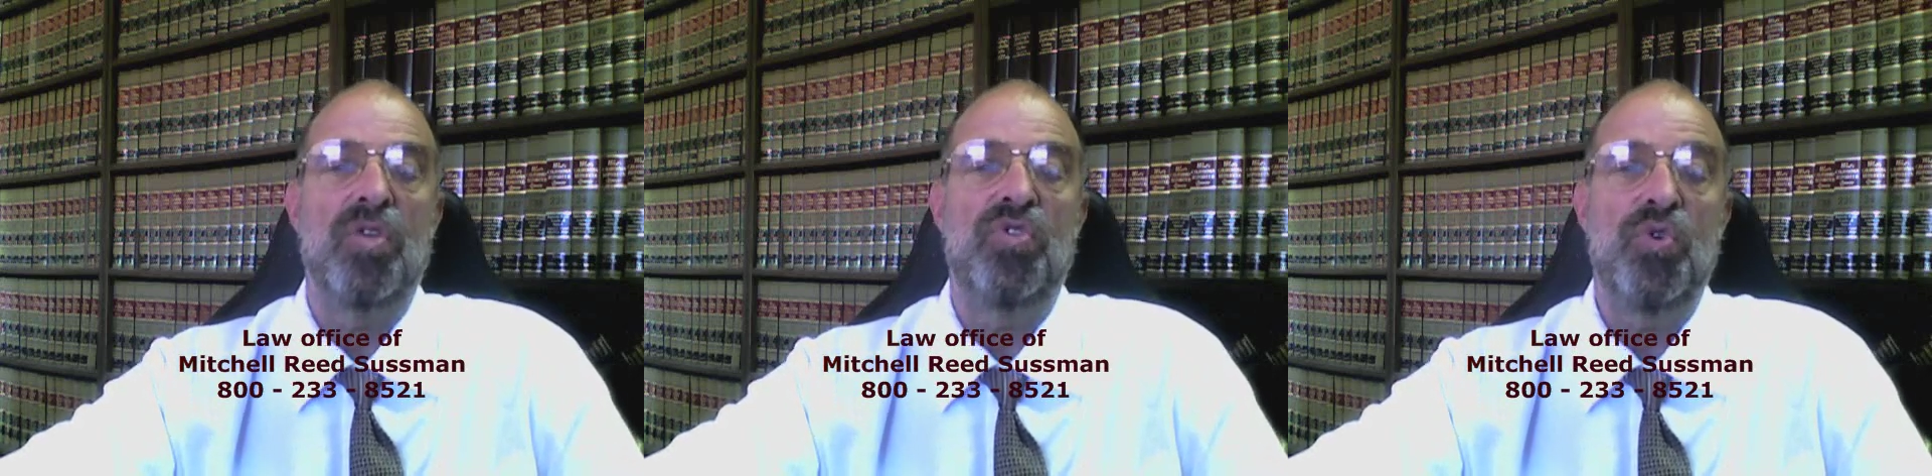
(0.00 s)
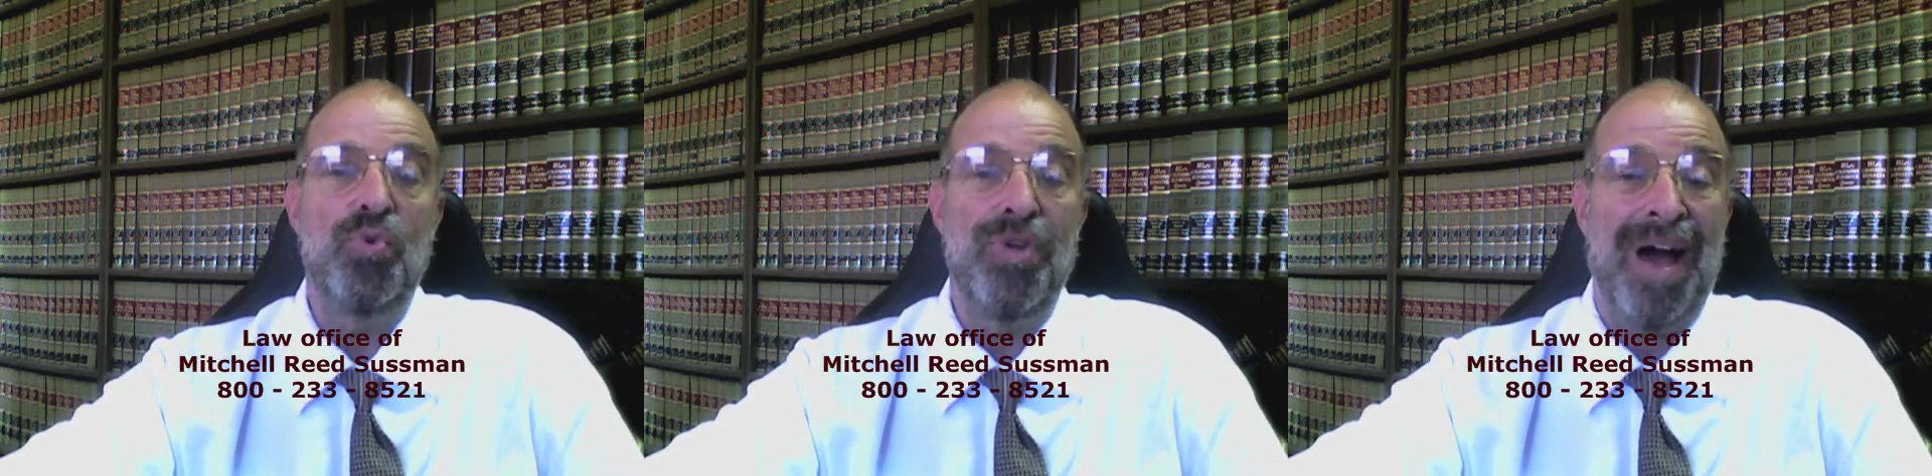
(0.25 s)

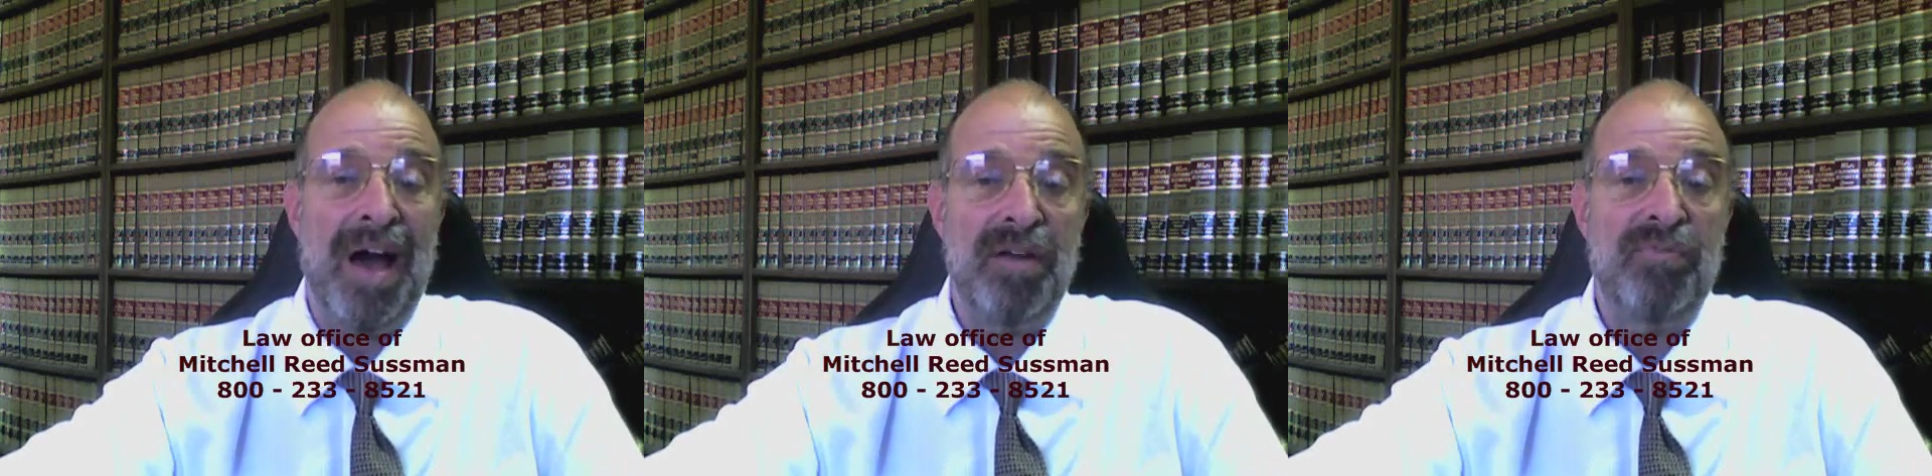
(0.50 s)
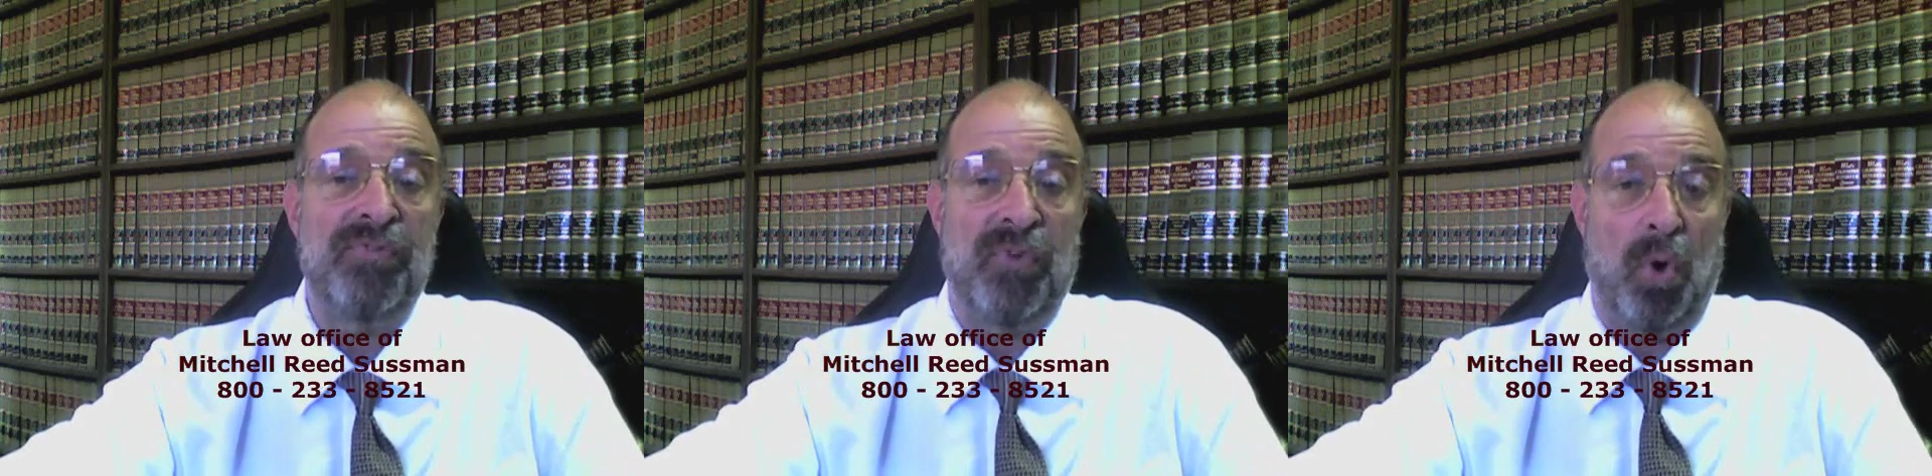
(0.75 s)
do not
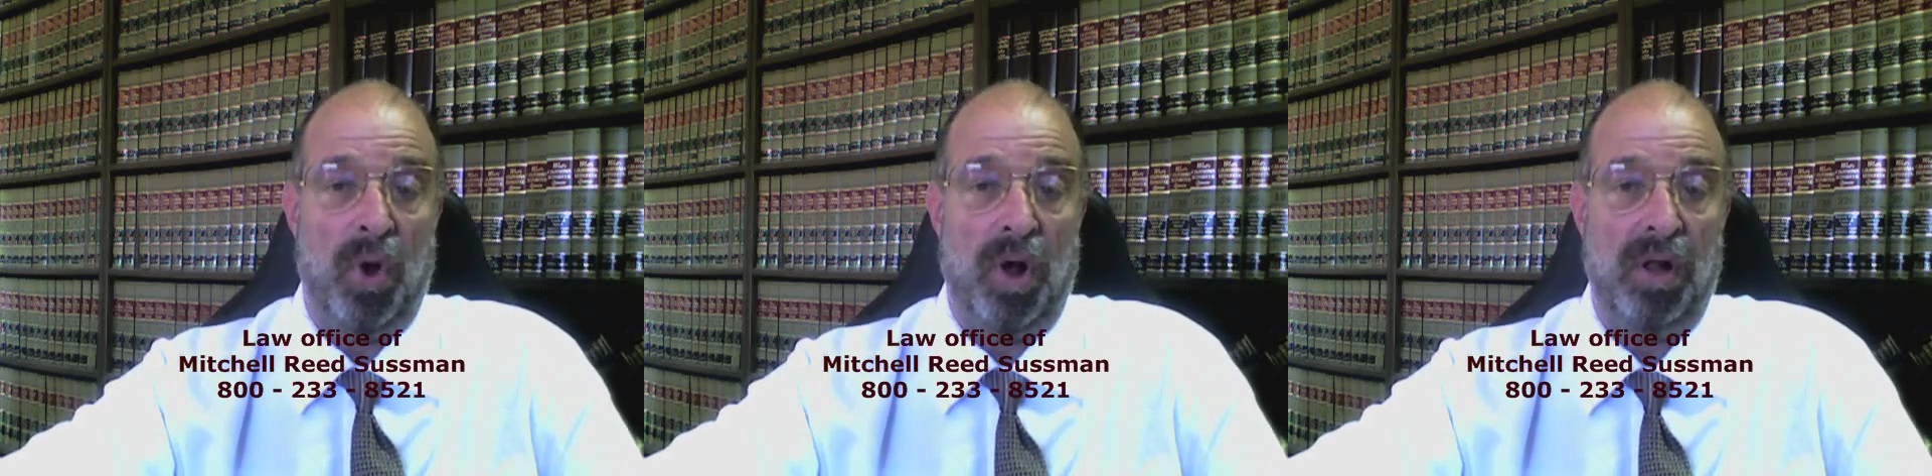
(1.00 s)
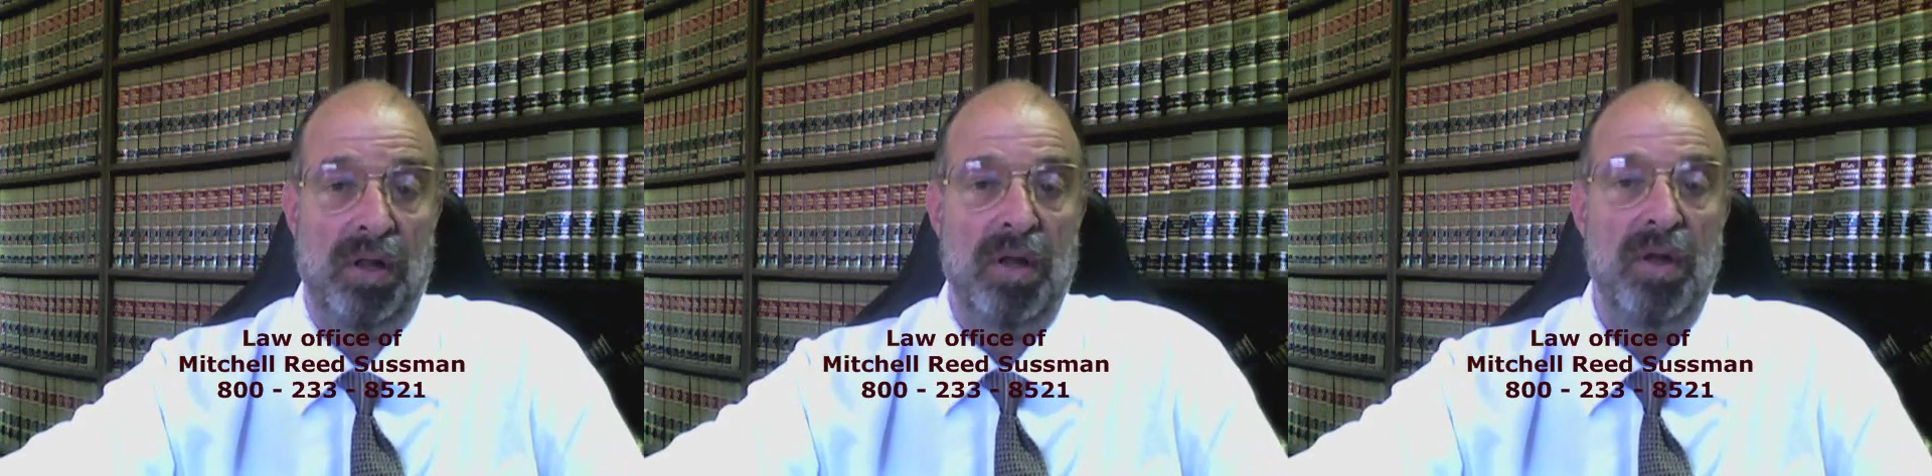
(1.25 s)

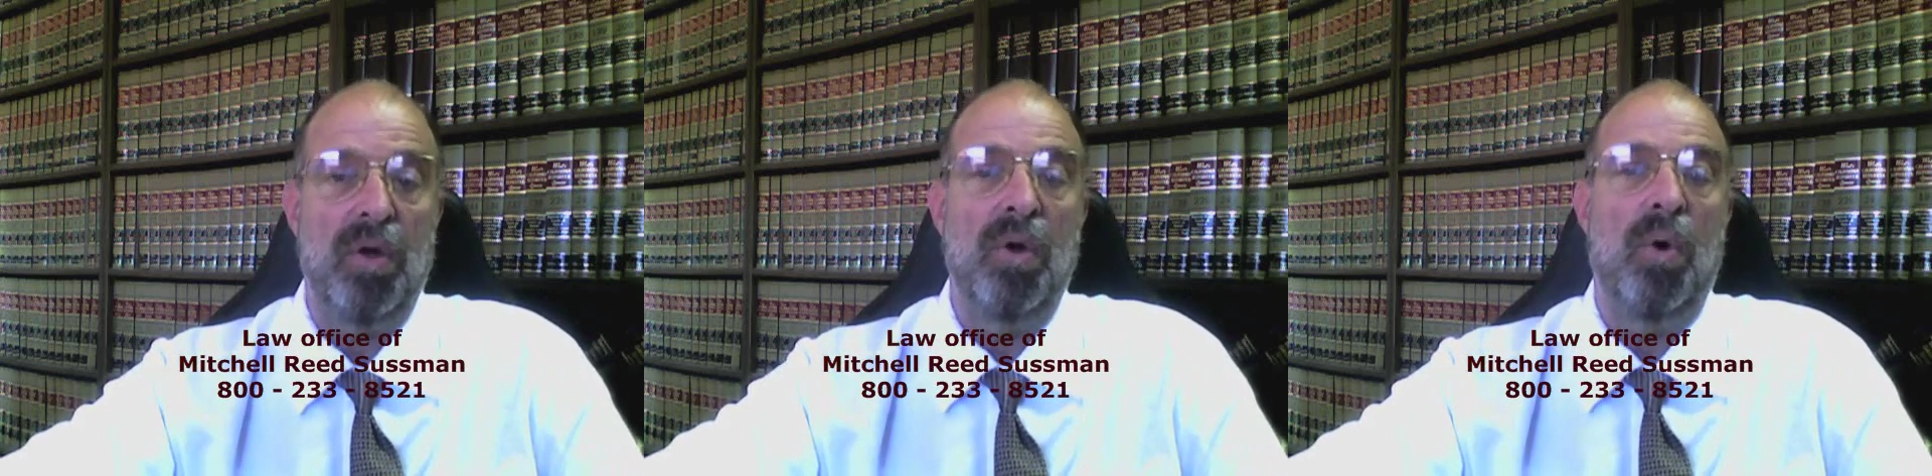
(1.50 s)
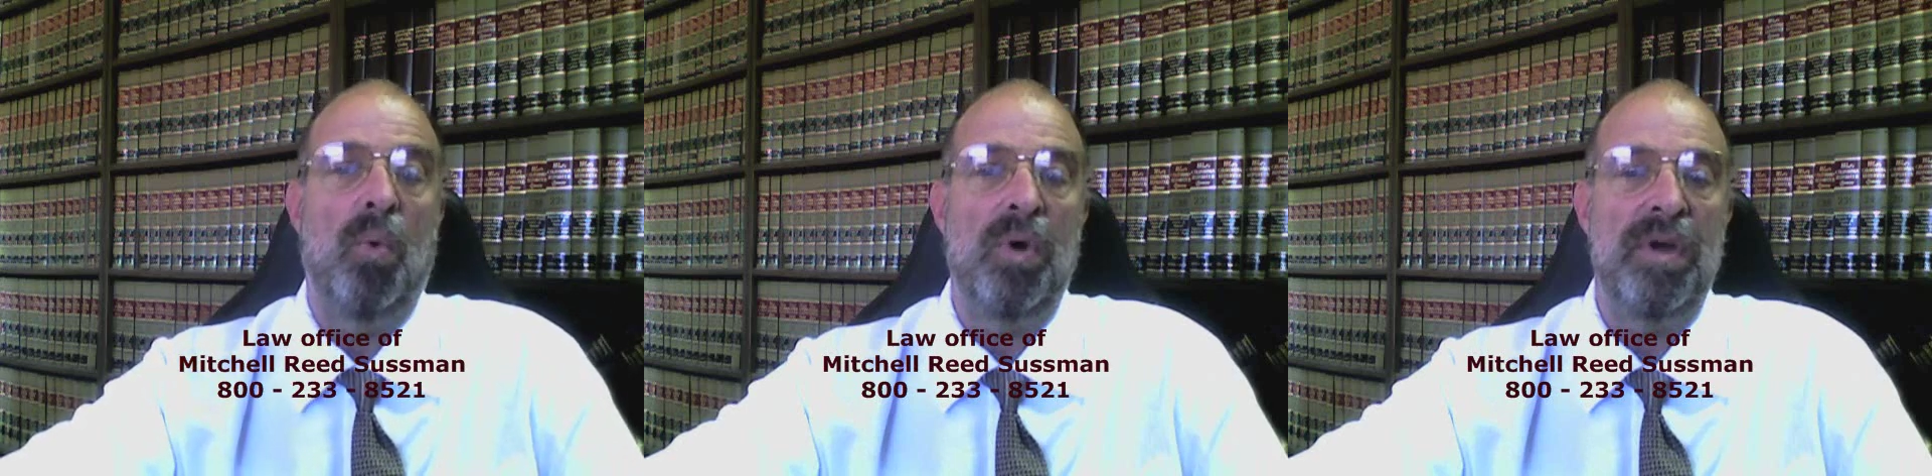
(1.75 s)
fall
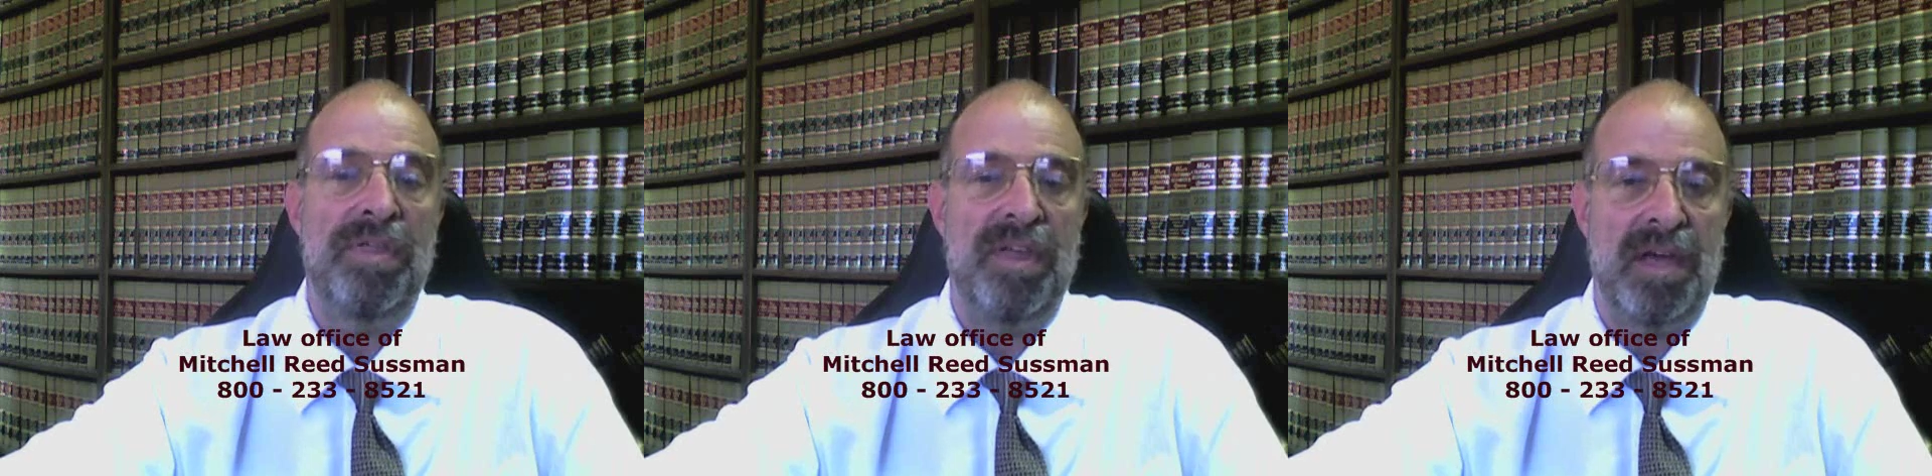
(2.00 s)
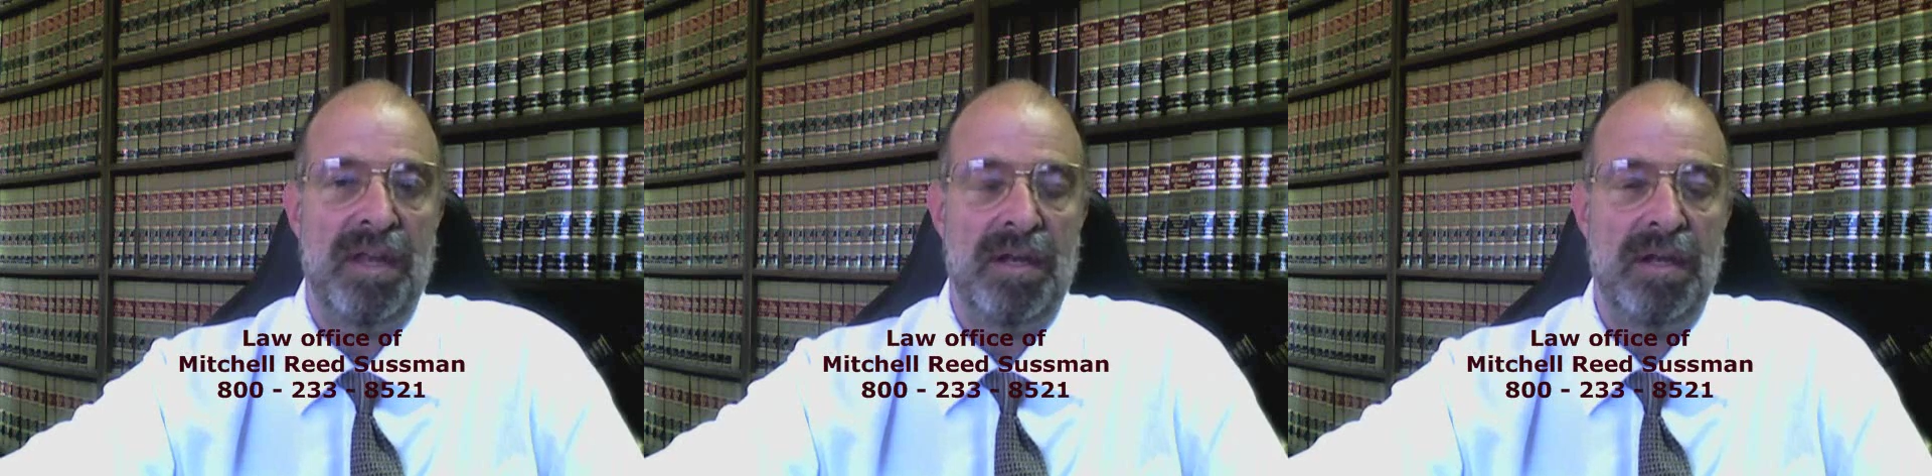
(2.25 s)

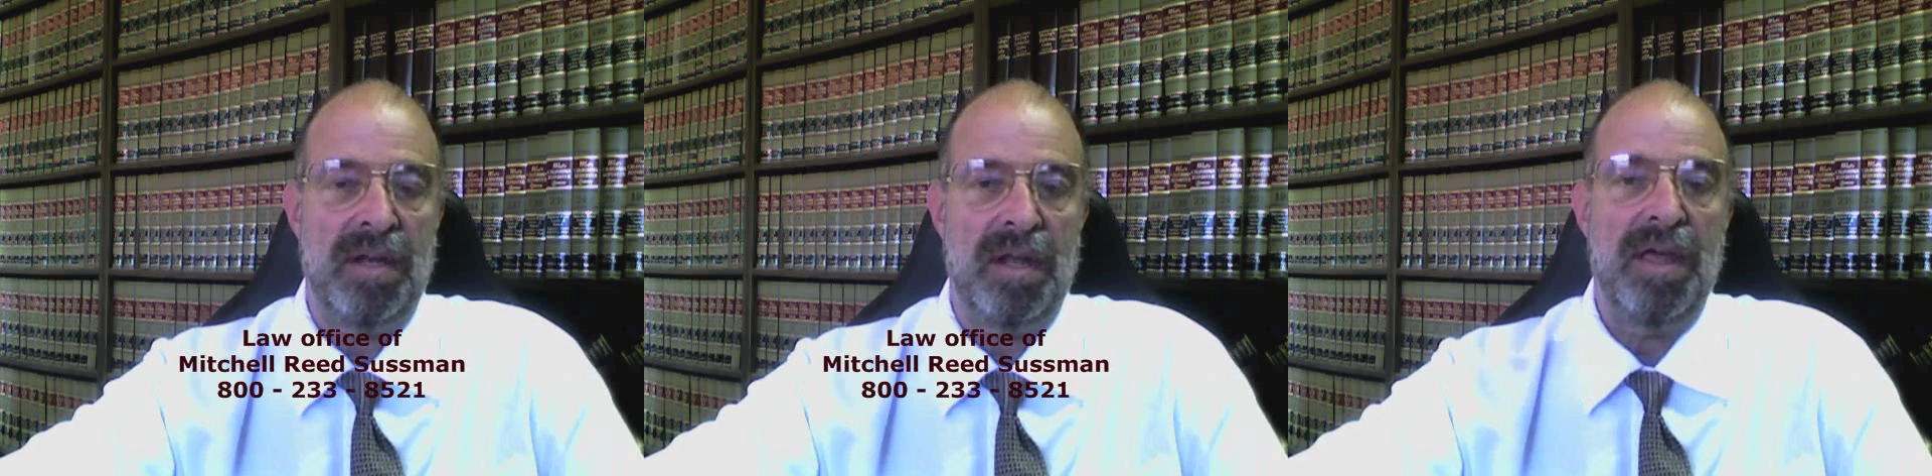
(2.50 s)
within